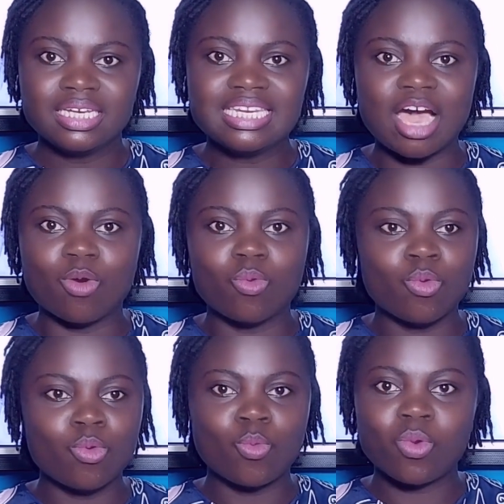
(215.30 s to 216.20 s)
Now,
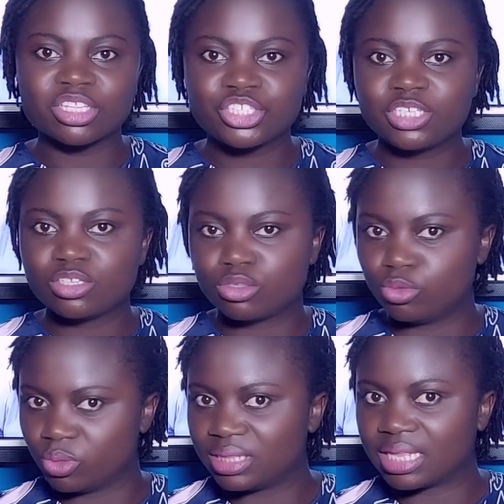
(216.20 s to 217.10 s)
what she's
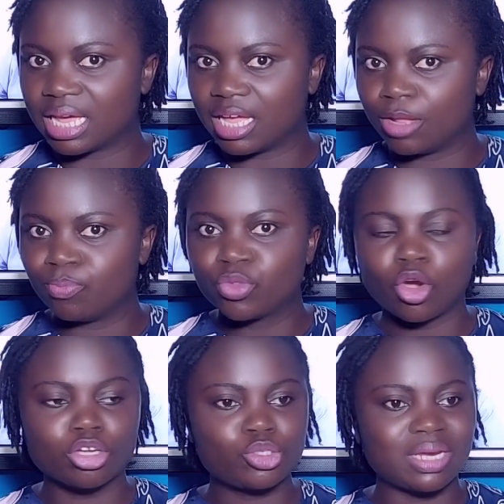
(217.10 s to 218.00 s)
doing there,
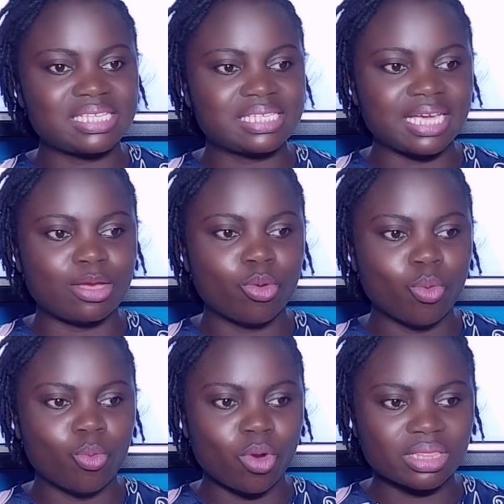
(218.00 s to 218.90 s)
or should I say,
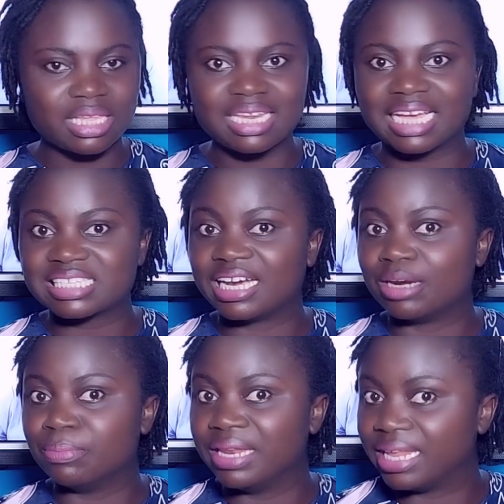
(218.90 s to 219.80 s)
one thing that I
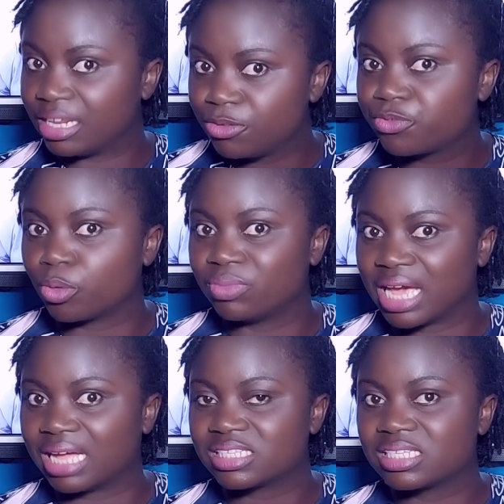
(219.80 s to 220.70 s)
am learning from
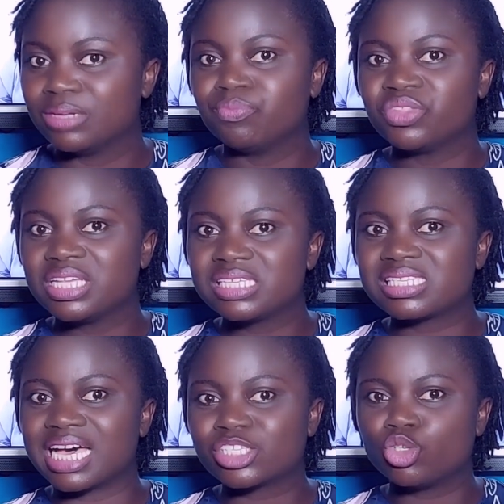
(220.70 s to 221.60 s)
that,
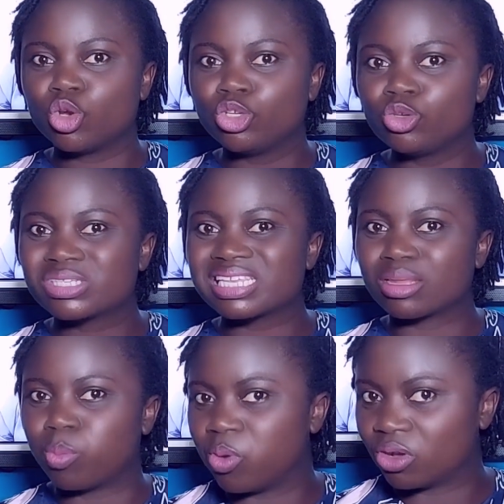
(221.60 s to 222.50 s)
is that you're
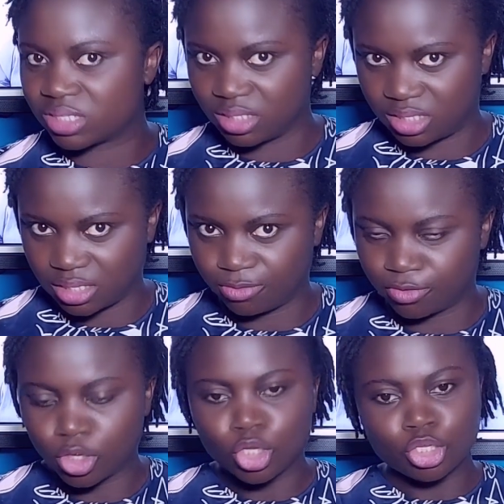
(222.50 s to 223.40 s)
using the
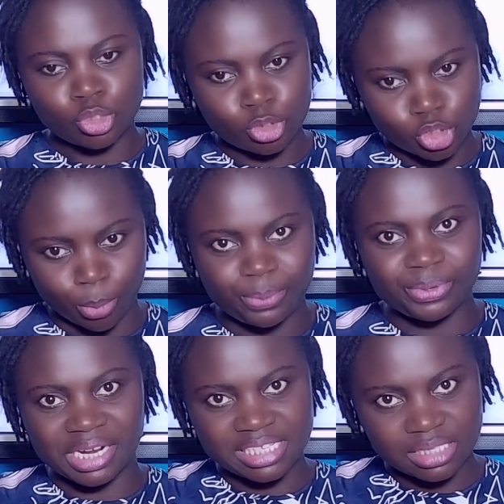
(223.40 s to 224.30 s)
positive to
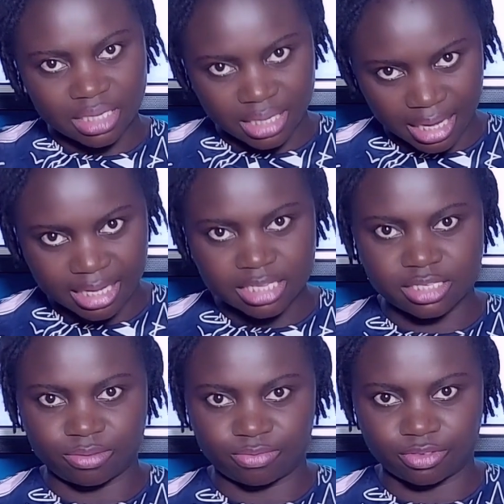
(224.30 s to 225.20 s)
suppress the
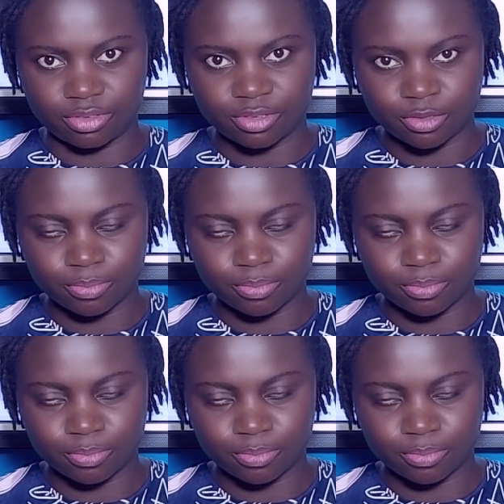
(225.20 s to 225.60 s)
negative.